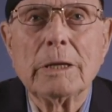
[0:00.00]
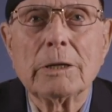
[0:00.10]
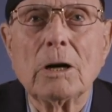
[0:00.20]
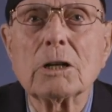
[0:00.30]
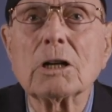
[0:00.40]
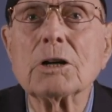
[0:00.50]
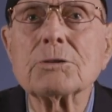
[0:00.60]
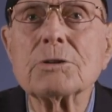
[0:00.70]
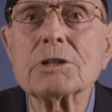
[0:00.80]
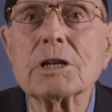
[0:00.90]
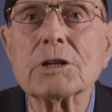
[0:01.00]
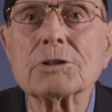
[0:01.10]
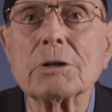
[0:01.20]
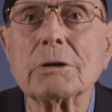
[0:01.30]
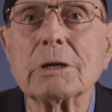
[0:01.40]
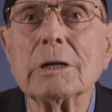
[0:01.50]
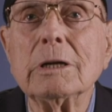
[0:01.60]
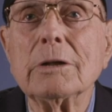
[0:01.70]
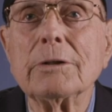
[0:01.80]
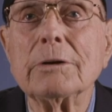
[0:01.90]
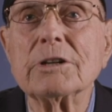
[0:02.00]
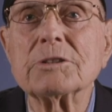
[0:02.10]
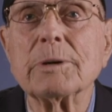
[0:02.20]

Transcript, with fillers: In our country's history, there has